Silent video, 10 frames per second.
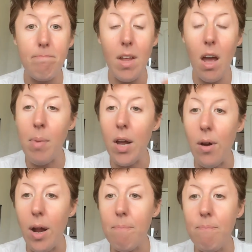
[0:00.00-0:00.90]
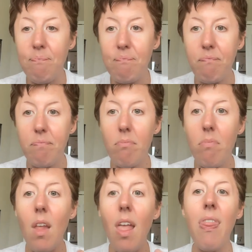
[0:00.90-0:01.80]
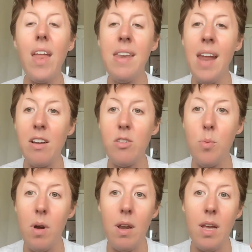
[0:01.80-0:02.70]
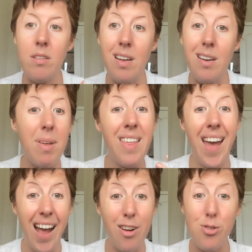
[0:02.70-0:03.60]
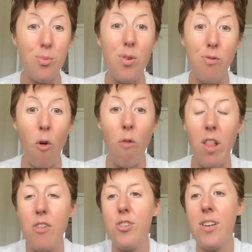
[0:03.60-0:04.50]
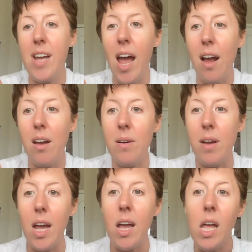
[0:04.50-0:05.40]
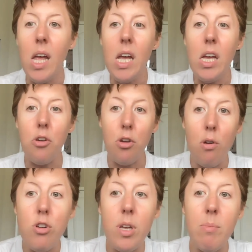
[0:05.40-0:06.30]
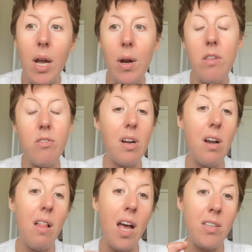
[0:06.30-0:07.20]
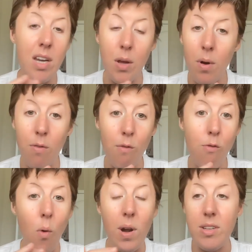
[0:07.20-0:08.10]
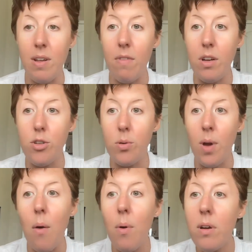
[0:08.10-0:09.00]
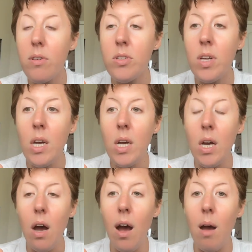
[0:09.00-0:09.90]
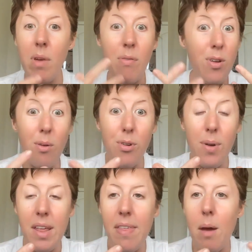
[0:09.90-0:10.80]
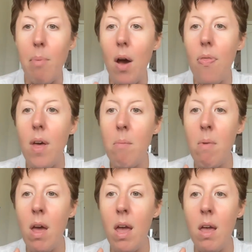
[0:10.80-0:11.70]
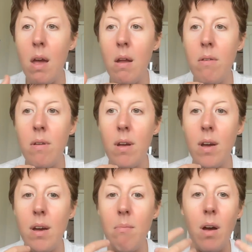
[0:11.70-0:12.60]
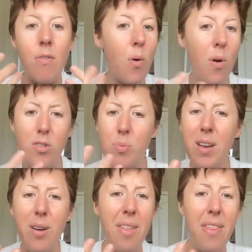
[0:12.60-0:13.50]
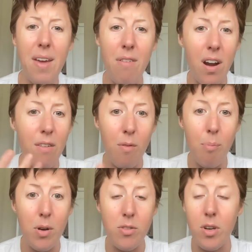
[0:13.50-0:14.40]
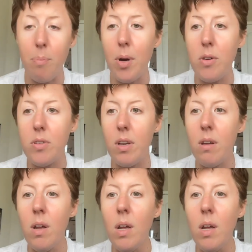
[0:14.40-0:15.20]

a migraine. The next one is going to be the actual full-fledged attack, okay? Usually migraines are going to last anywhere from 4 to 72 hours if you don't know anything about them. And of course, we know that they vary from person to person.